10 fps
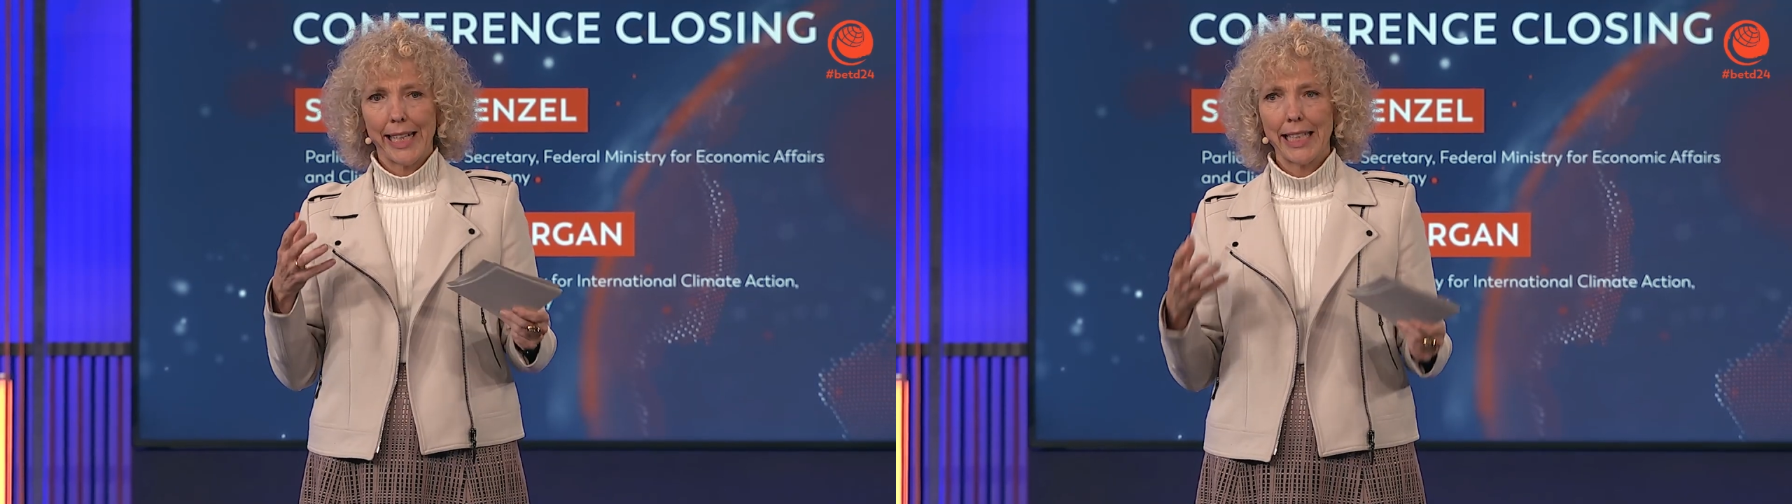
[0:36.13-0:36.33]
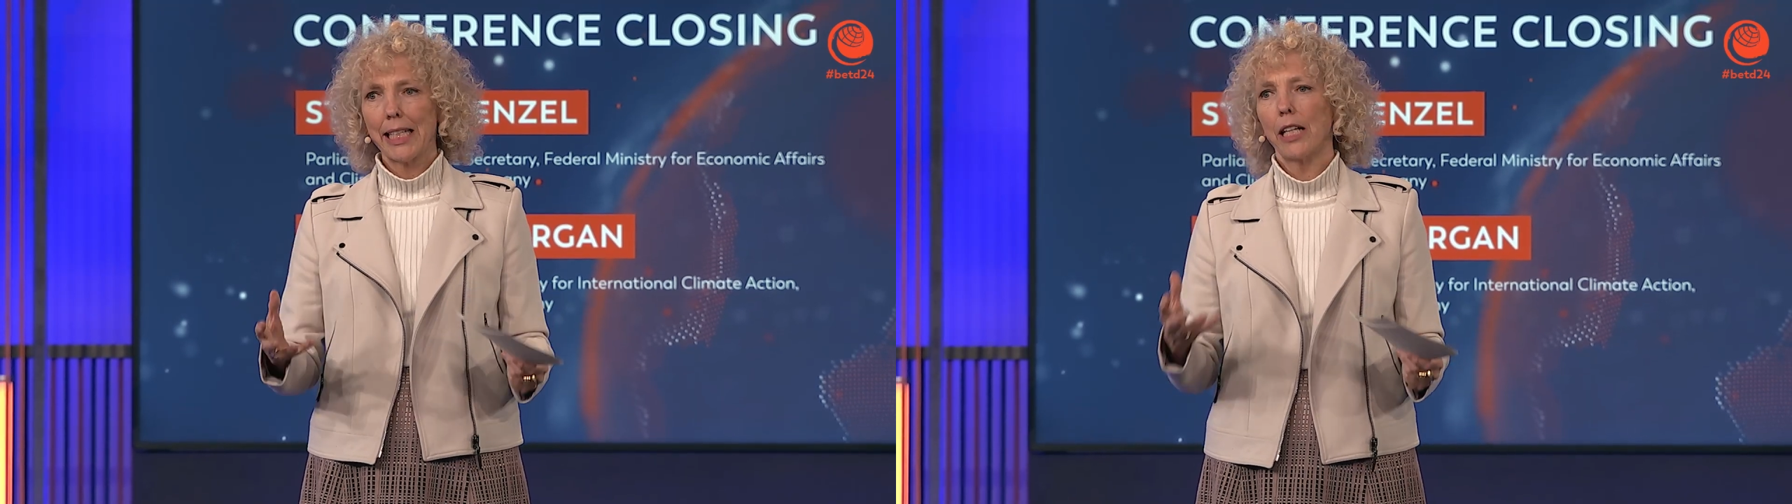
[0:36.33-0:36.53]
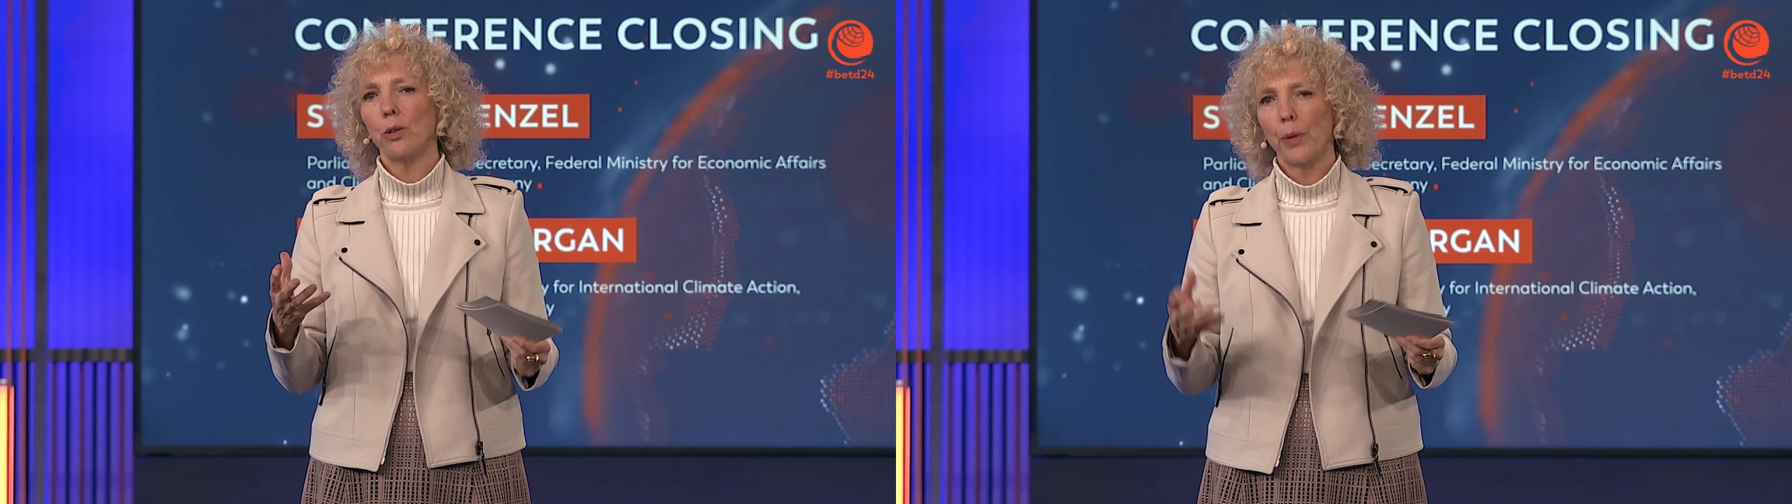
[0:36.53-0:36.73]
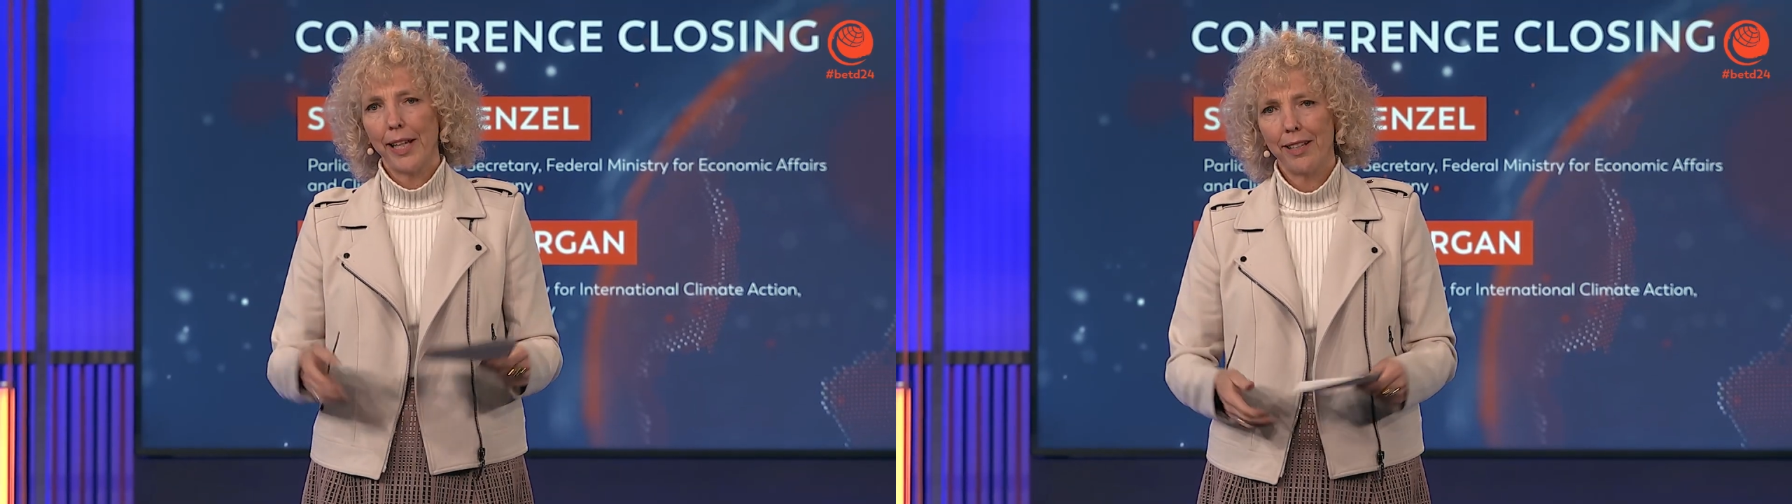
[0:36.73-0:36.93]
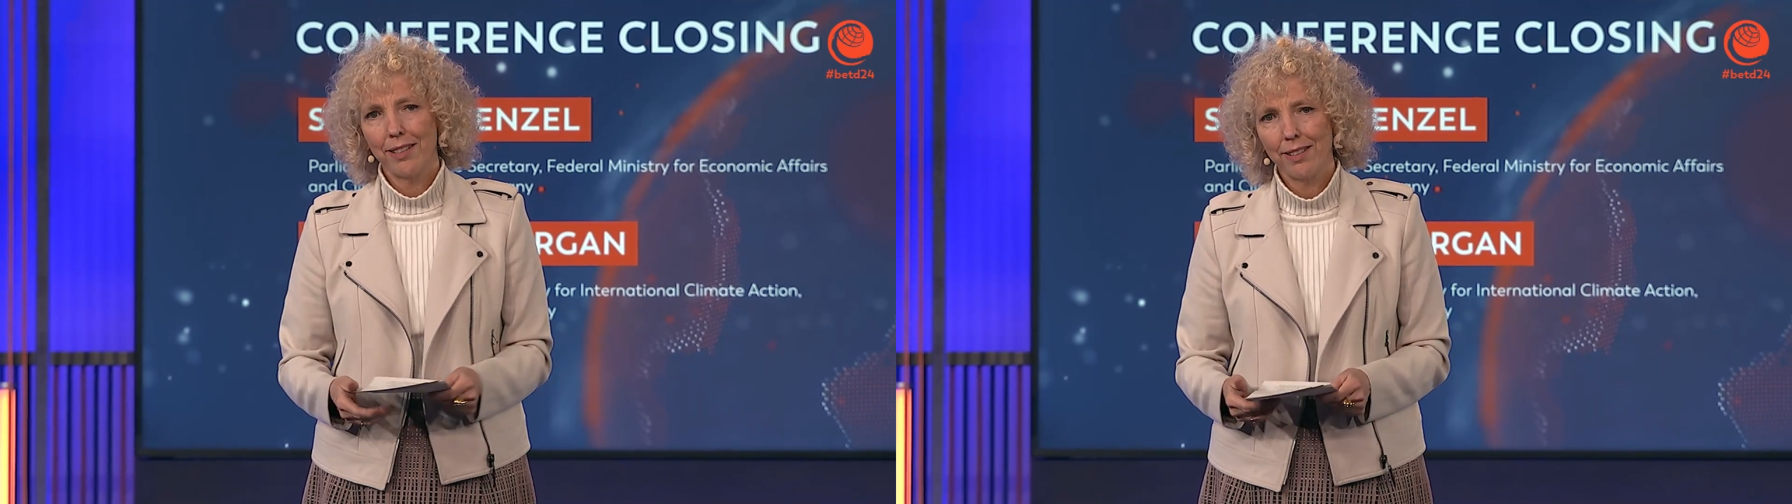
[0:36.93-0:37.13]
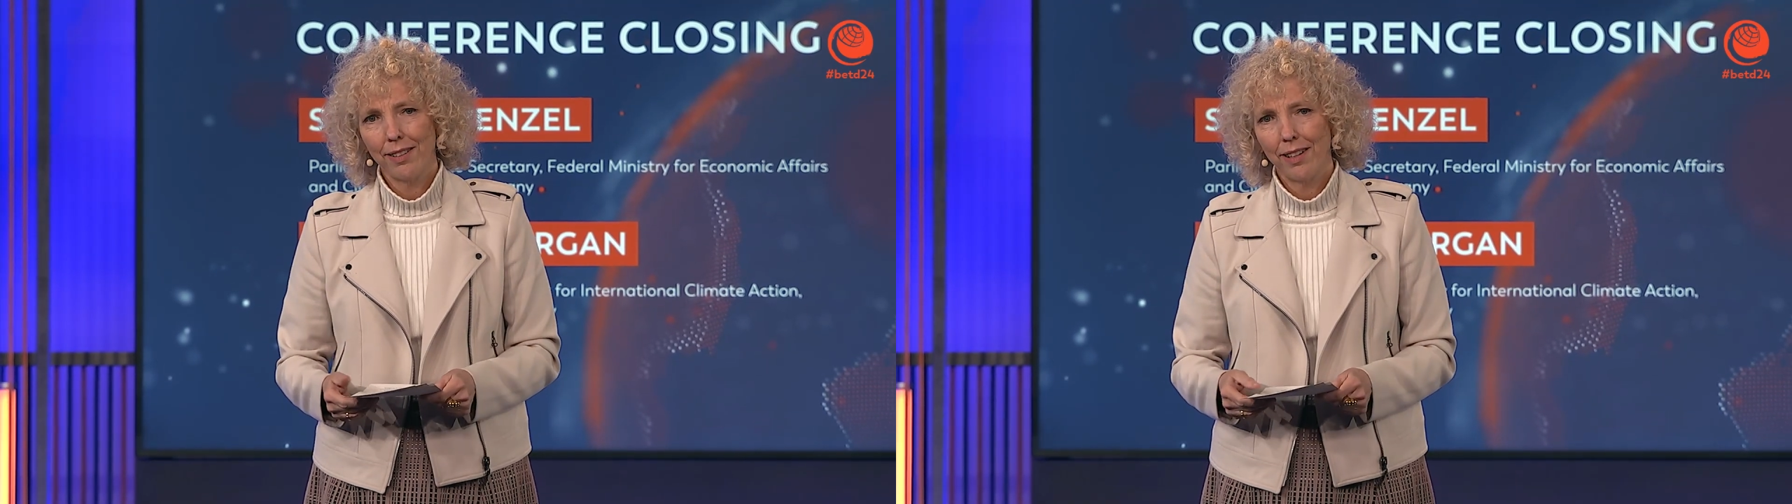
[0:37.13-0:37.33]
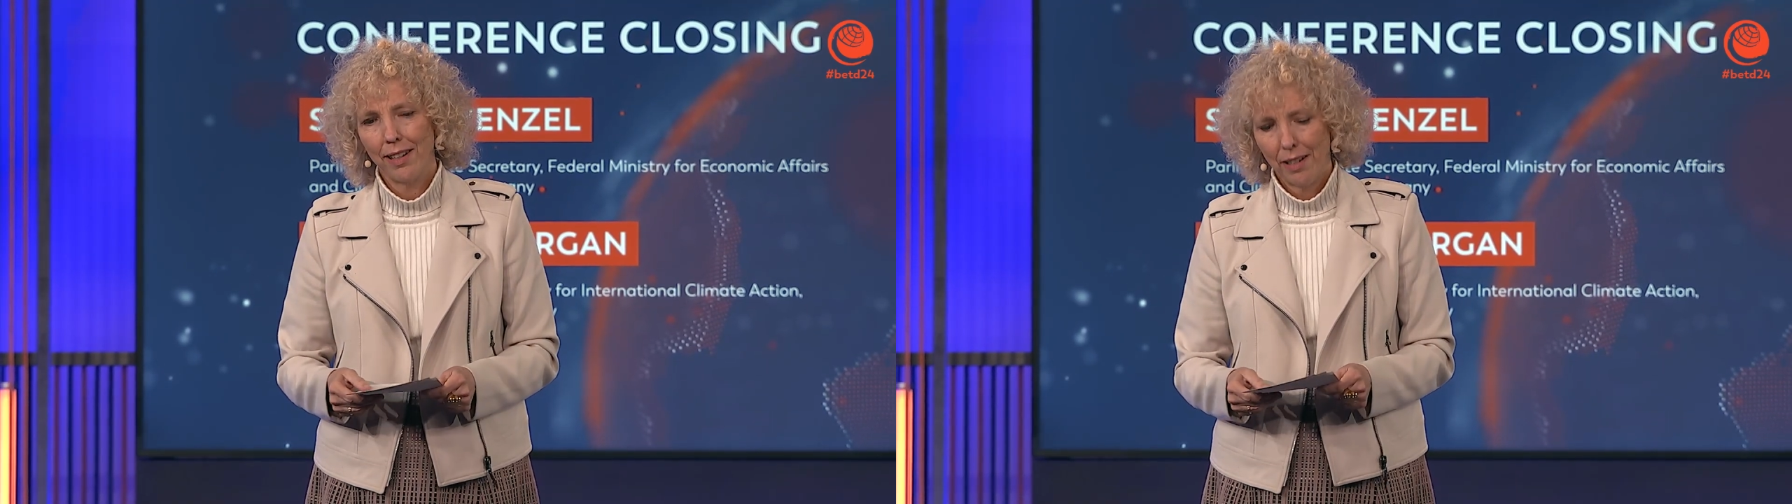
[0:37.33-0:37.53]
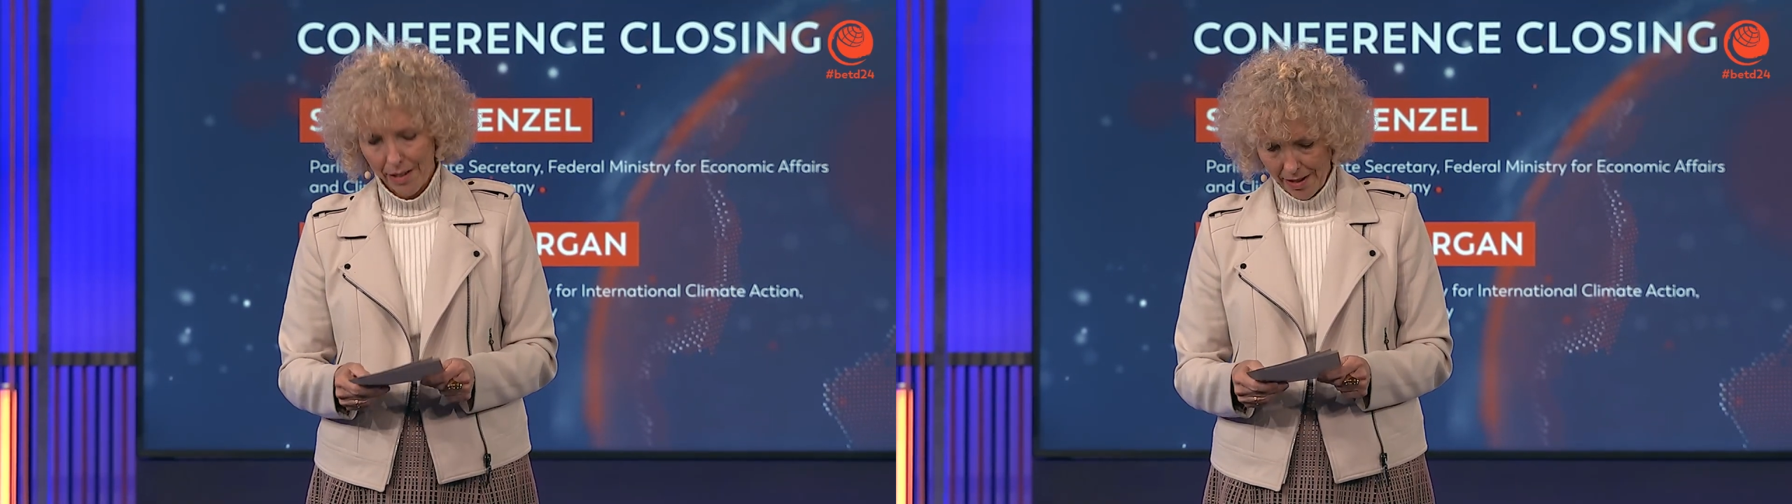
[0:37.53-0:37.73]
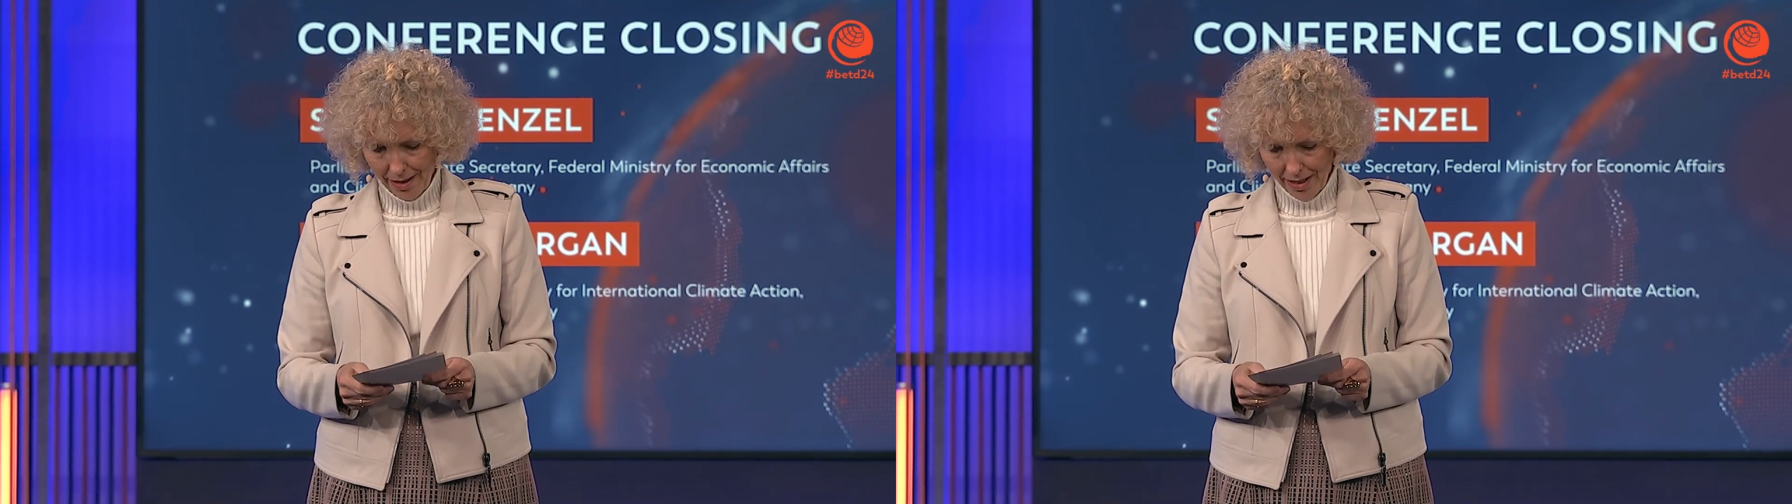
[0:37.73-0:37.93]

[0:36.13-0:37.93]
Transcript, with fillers: accelerate uh,